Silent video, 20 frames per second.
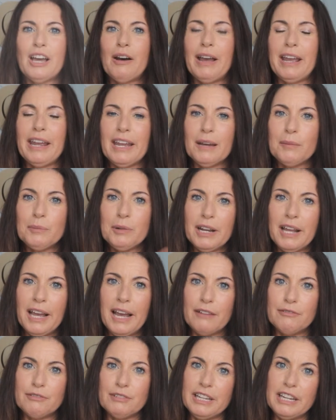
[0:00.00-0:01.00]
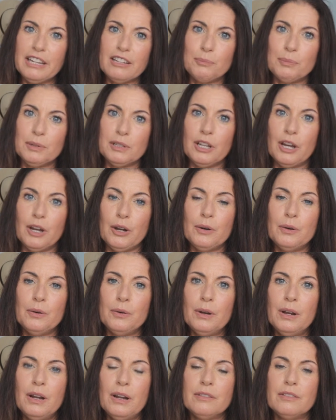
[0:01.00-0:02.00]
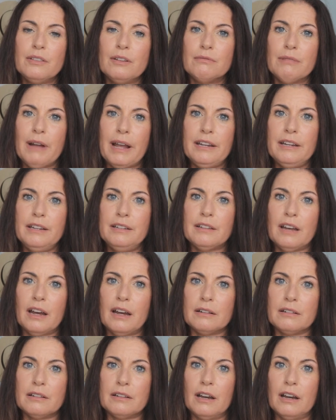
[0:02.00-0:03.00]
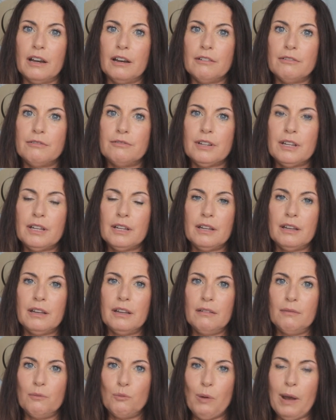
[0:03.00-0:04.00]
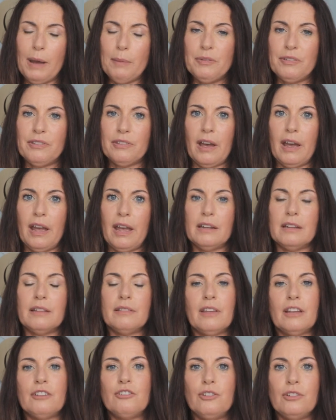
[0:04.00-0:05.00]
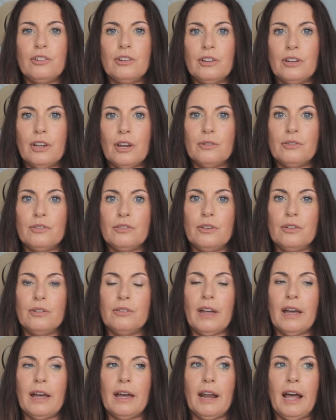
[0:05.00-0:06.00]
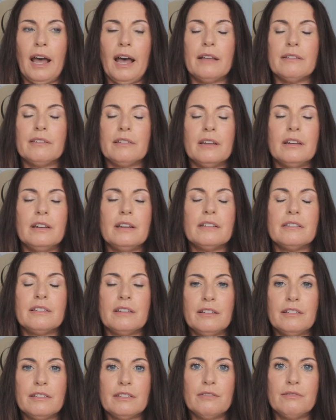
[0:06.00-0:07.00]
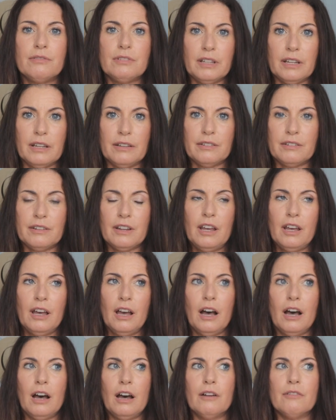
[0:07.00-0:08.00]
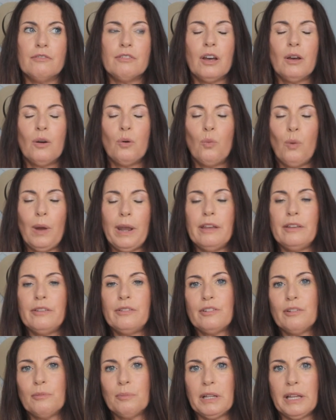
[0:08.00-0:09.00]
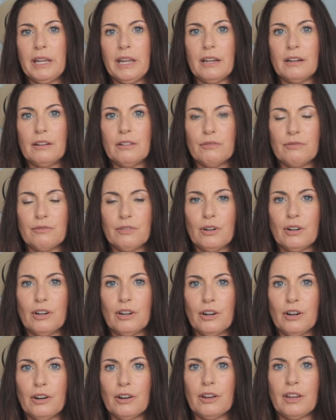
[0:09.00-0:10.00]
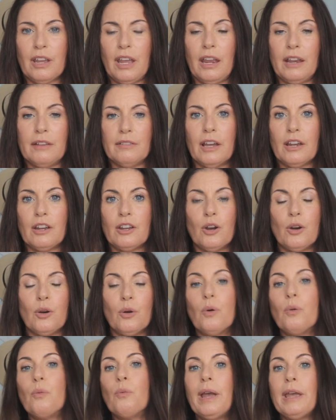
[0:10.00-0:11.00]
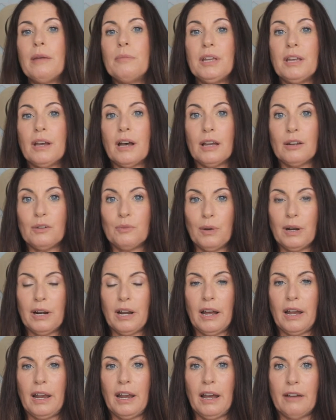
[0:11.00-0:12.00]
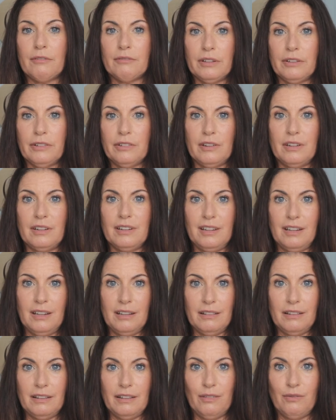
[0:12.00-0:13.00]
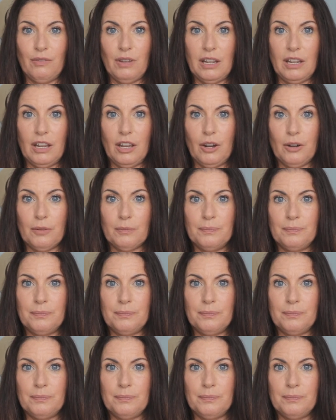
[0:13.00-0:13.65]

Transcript: I am going to have linked below the Ready.gov website that you can go to that has an extensive list of ways to plan for a hurricane that go way beyond what I have listed in this video.